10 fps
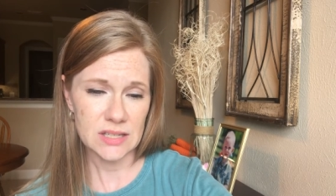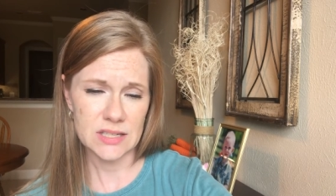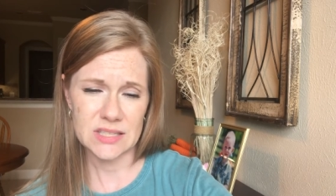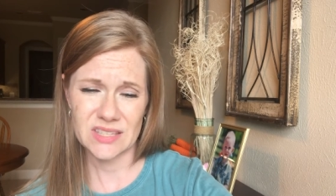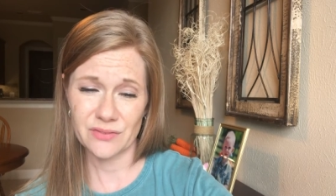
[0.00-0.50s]
that
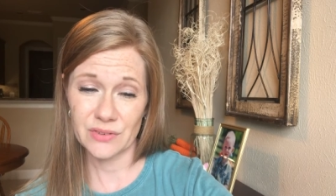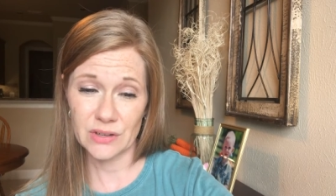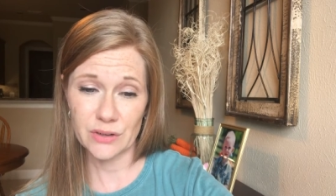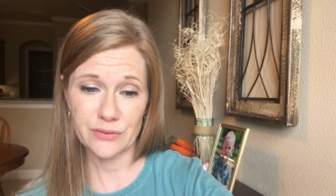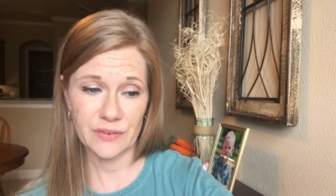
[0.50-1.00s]
a
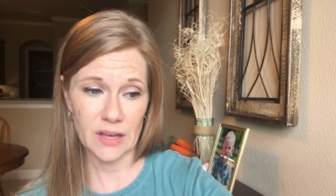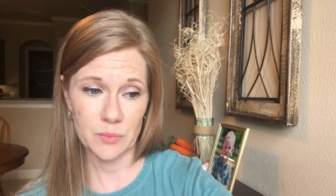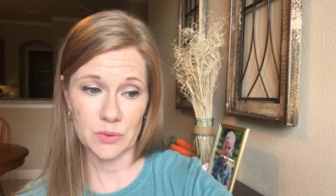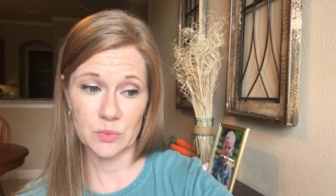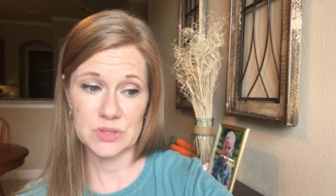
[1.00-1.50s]
severe
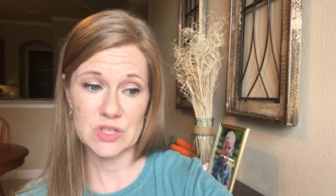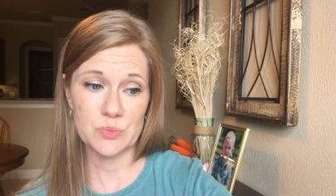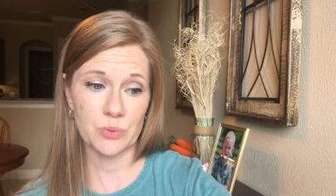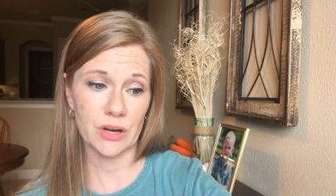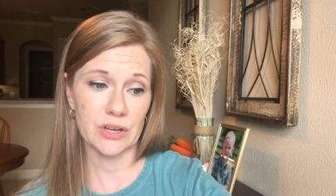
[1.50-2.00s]
famine would
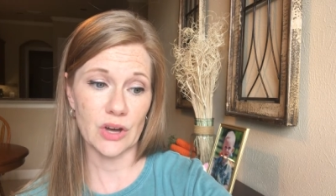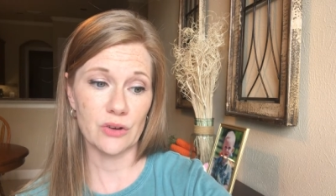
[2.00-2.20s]
spread